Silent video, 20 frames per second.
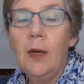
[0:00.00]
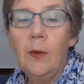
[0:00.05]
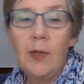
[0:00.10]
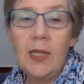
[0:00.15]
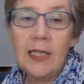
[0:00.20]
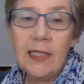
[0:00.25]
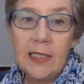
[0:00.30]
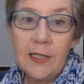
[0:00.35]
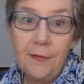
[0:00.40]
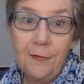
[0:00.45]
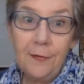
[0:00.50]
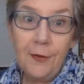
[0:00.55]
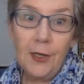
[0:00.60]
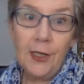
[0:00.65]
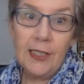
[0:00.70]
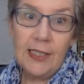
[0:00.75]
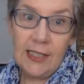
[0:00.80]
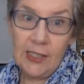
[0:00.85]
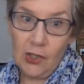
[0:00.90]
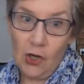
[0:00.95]
Well, that's the
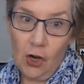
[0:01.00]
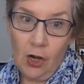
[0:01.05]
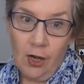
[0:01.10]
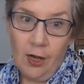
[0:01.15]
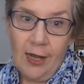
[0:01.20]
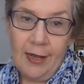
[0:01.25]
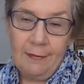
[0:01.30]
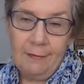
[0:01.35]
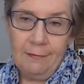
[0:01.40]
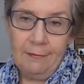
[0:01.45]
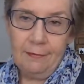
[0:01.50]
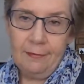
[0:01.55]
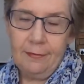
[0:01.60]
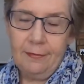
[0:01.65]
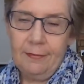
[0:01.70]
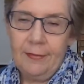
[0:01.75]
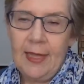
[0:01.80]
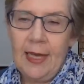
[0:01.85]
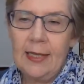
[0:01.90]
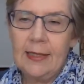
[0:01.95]
first time
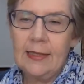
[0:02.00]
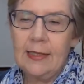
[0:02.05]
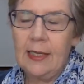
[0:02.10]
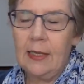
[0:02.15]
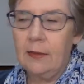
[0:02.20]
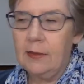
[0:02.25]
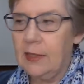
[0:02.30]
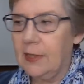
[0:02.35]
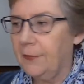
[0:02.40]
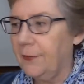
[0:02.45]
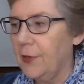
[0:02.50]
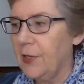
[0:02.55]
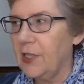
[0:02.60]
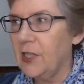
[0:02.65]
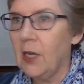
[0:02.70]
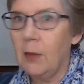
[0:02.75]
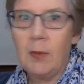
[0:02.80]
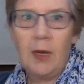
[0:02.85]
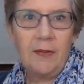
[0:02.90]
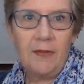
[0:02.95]

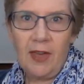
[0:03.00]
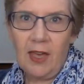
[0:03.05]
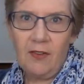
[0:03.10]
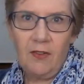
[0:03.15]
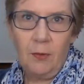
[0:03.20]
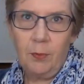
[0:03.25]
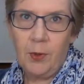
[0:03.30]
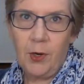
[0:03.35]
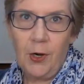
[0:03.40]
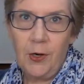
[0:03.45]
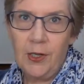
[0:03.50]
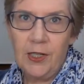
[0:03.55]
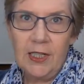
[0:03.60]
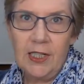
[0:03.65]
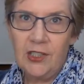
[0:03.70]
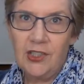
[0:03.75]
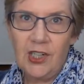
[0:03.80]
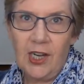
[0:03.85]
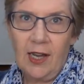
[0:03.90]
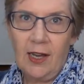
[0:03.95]
I've ever broken
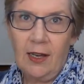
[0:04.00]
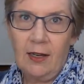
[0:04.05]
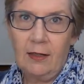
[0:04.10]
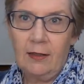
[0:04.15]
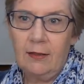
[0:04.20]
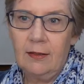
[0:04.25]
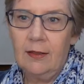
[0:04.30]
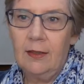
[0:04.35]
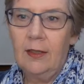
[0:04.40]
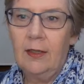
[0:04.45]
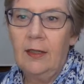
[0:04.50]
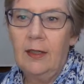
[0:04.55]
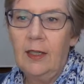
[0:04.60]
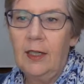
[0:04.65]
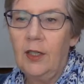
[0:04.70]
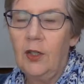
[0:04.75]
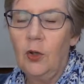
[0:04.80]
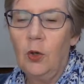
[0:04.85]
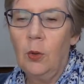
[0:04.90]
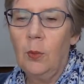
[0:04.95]
a jar
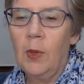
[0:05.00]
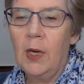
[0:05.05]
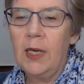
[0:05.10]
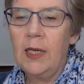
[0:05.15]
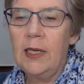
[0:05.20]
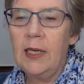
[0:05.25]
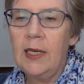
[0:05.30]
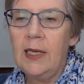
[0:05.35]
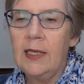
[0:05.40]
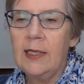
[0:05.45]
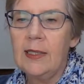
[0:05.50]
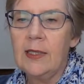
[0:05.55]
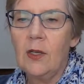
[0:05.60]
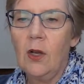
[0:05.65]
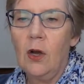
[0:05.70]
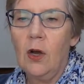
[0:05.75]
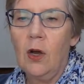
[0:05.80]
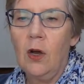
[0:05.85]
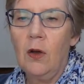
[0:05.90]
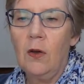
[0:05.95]
in all my years
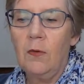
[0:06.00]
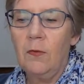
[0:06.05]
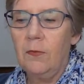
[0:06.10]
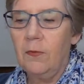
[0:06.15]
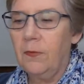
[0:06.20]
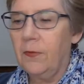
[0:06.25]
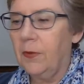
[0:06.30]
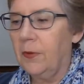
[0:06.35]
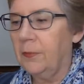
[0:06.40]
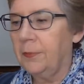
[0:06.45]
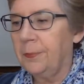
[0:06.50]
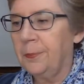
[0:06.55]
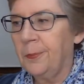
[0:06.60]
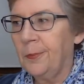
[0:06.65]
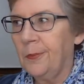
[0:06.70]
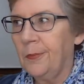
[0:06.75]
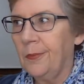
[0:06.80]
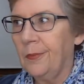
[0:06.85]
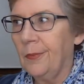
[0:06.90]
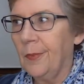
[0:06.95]
of
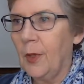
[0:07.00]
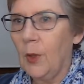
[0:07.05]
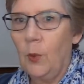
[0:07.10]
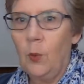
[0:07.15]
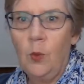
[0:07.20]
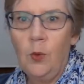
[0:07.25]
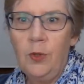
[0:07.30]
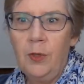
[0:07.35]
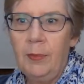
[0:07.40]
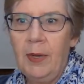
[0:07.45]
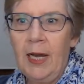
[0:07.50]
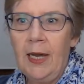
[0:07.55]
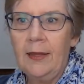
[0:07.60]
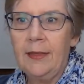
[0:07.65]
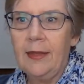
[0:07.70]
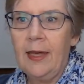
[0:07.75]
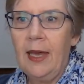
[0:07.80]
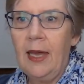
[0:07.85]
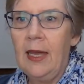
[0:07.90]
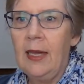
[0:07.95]
water
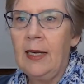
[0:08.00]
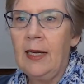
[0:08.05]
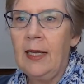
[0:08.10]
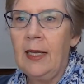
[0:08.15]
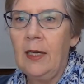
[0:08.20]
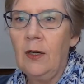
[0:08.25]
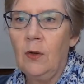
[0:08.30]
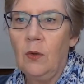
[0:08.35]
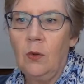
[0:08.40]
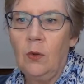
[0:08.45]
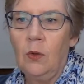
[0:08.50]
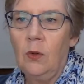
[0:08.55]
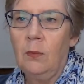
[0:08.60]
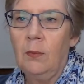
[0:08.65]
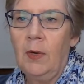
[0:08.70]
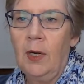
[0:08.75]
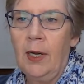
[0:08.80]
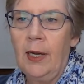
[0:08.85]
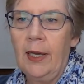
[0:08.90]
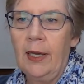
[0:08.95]
bath canning or
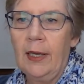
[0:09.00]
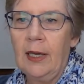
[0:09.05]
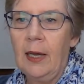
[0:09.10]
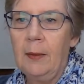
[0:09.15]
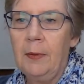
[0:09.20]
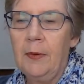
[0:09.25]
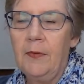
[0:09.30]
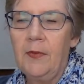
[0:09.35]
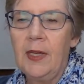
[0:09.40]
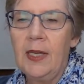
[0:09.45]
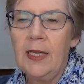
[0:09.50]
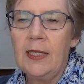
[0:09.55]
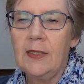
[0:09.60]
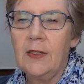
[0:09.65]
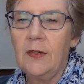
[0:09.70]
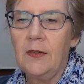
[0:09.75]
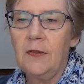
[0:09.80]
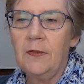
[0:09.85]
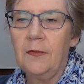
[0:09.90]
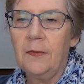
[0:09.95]
my couple of years
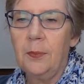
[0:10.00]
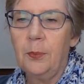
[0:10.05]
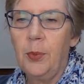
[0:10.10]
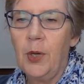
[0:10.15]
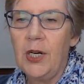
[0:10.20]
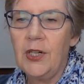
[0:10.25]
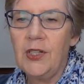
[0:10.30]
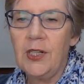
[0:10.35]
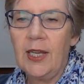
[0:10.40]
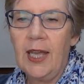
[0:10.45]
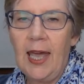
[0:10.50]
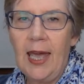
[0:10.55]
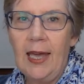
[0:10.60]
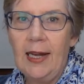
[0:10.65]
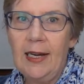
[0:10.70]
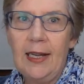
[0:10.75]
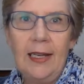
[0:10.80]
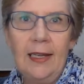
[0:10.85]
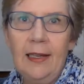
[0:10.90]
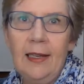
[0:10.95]
of pressure
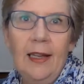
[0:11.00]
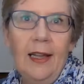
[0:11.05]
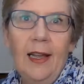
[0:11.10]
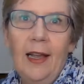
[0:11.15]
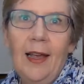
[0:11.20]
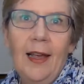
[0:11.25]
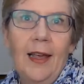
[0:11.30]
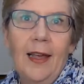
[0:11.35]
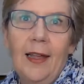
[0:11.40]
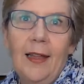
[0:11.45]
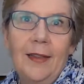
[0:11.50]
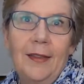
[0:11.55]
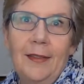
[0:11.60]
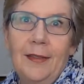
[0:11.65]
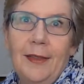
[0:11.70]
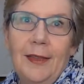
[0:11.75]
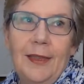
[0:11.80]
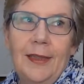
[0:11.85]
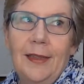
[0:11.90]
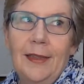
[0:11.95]
canning.
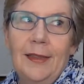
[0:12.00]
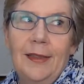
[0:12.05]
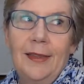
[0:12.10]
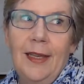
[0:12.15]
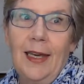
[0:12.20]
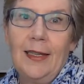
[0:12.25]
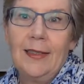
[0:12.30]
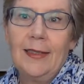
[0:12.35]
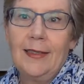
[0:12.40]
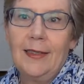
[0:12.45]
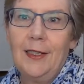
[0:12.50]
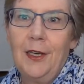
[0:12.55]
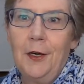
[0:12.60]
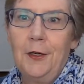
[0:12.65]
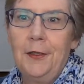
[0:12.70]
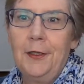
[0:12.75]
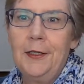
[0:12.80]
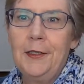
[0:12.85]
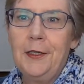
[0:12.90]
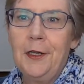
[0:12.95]
That's the
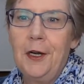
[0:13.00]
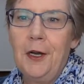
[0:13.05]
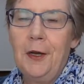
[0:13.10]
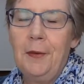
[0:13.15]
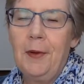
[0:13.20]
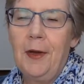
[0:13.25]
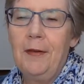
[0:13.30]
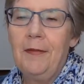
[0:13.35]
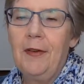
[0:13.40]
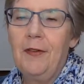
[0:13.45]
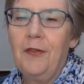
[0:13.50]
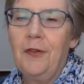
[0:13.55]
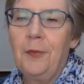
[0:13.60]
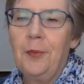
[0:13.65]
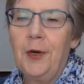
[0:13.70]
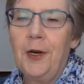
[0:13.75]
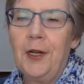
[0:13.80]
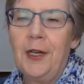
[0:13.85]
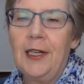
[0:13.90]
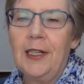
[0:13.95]
only time I've ever
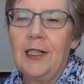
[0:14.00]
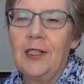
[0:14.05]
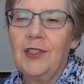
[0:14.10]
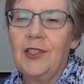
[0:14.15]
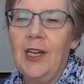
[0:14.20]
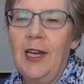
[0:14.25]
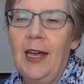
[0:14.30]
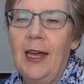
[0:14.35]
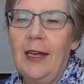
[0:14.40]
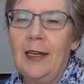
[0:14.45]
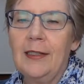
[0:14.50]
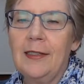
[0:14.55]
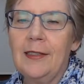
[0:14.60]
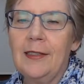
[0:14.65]
broken a jar.